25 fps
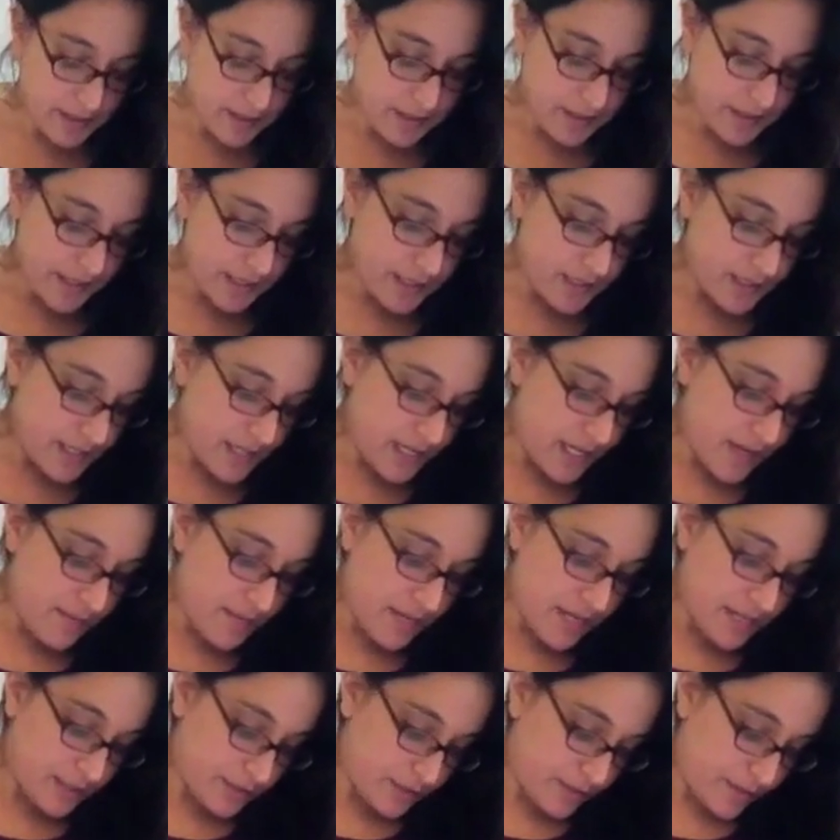Like, see, I'm
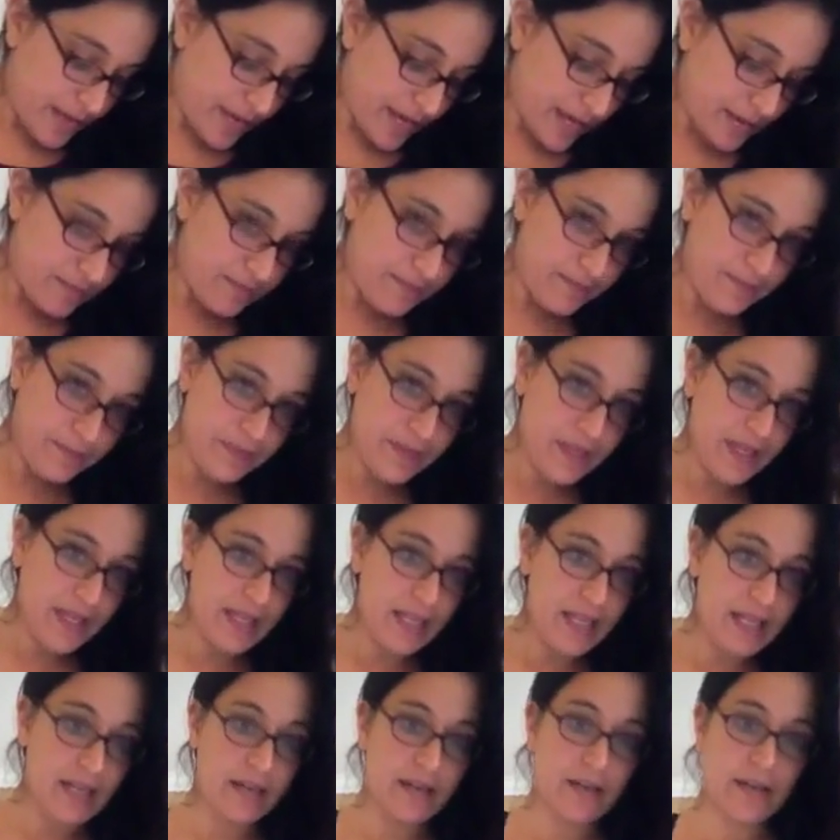not so bad. And
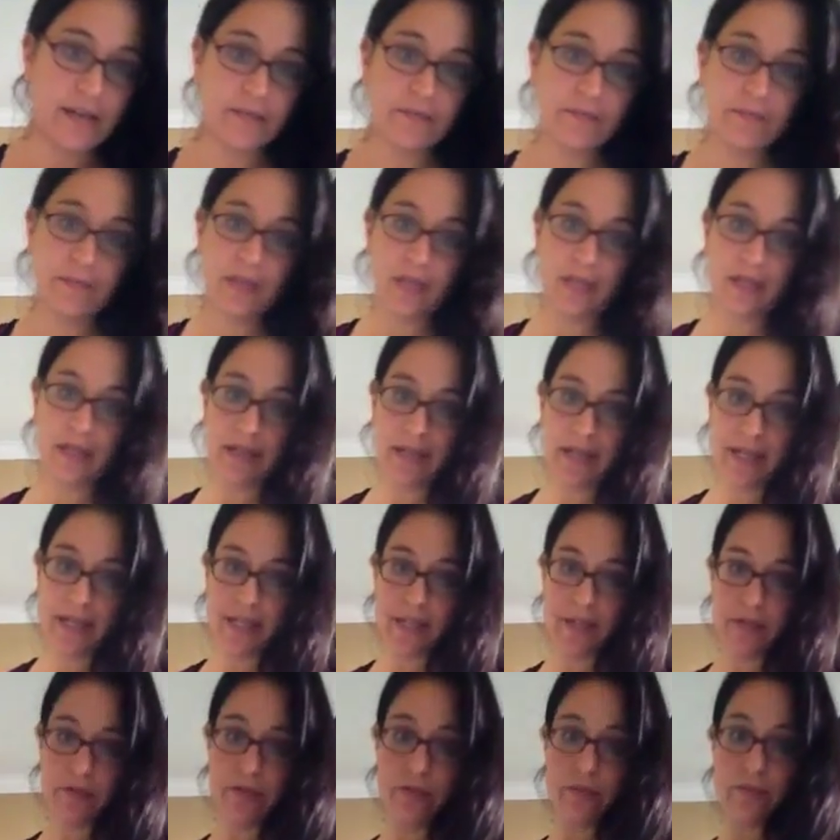then I
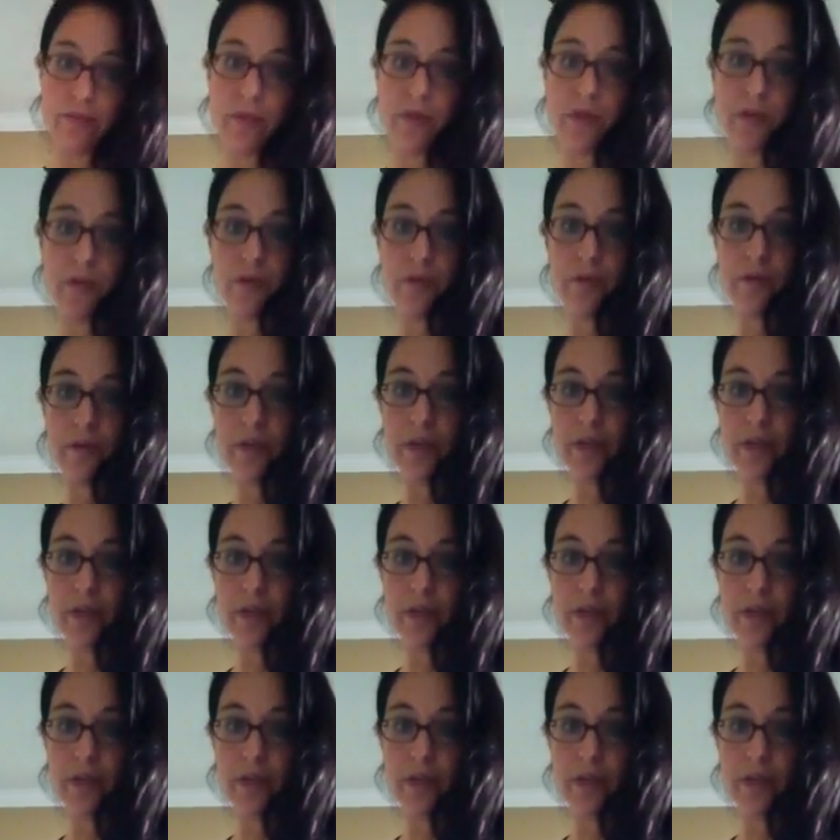just remove